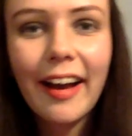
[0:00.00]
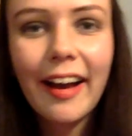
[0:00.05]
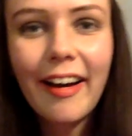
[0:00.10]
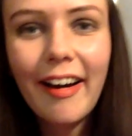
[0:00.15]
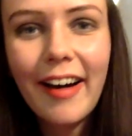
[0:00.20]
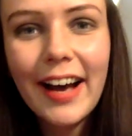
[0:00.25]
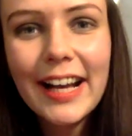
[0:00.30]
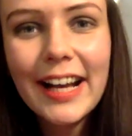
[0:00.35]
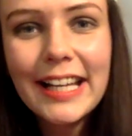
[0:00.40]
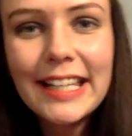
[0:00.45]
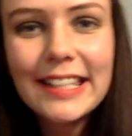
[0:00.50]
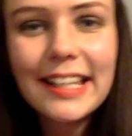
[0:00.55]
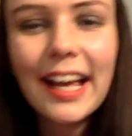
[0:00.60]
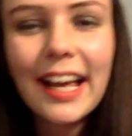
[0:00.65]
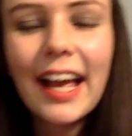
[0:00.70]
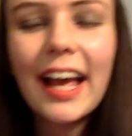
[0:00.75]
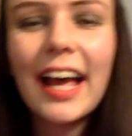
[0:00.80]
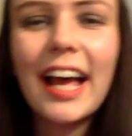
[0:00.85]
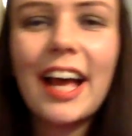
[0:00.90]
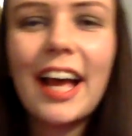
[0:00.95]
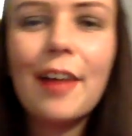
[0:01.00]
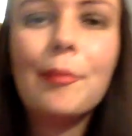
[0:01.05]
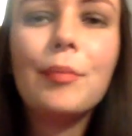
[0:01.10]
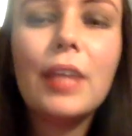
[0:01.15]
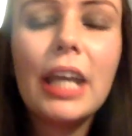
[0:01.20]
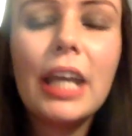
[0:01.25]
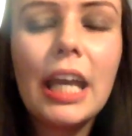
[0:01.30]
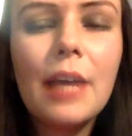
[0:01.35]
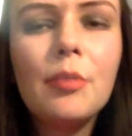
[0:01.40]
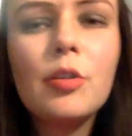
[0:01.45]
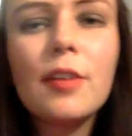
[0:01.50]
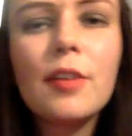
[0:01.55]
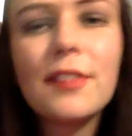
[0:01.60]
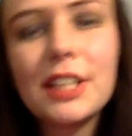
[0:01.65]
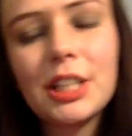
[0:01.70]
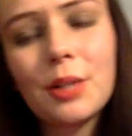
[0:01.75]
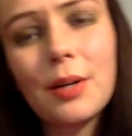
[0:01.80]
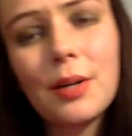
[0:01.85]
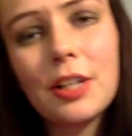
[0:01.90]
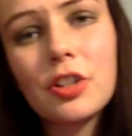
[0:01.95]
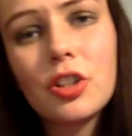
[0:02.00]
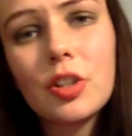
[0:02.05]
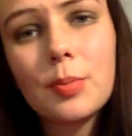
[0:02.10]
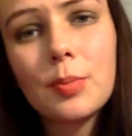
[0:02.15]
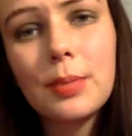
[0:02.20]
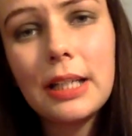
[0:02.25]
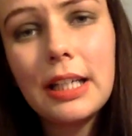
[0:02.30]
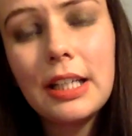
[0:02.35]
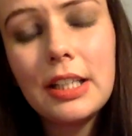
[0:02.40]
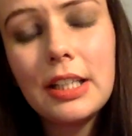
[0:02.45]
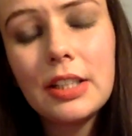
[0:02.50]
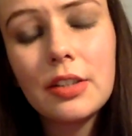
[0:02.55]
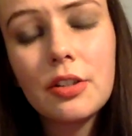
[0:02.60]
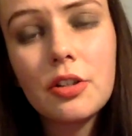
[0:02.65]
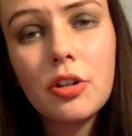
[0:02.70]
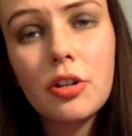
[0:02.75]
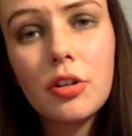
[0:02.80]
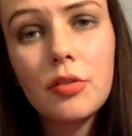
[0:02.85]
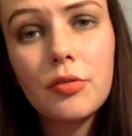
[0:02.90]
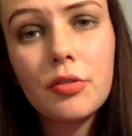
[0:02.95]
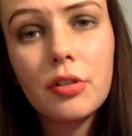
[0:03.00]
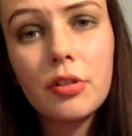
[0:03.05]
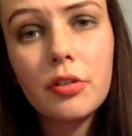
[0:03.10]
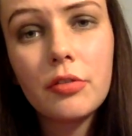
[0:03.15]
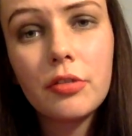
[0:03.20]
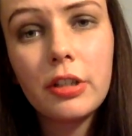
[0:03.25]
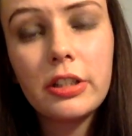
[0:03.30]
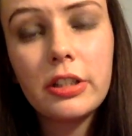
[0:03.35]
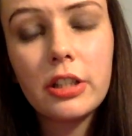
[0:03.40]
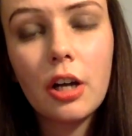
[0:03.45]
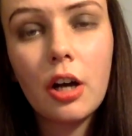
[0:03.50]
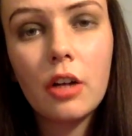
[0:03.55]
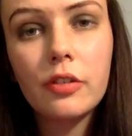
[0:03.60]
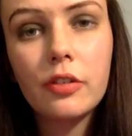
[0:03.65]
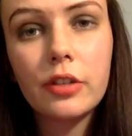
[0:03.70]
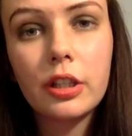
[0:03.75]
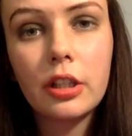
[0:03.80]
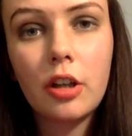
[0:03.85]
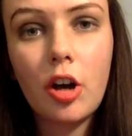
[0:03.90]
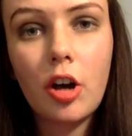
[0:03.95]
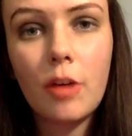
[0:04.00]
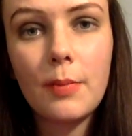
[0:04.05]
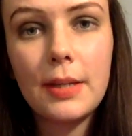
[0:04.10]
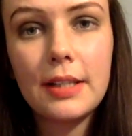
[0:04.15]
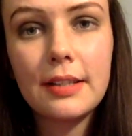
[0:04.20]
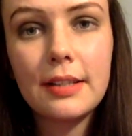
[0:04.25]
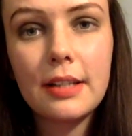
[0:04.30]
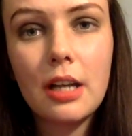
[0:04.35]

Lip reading: guys, if you have any questions, please do feel free to ask in the comments.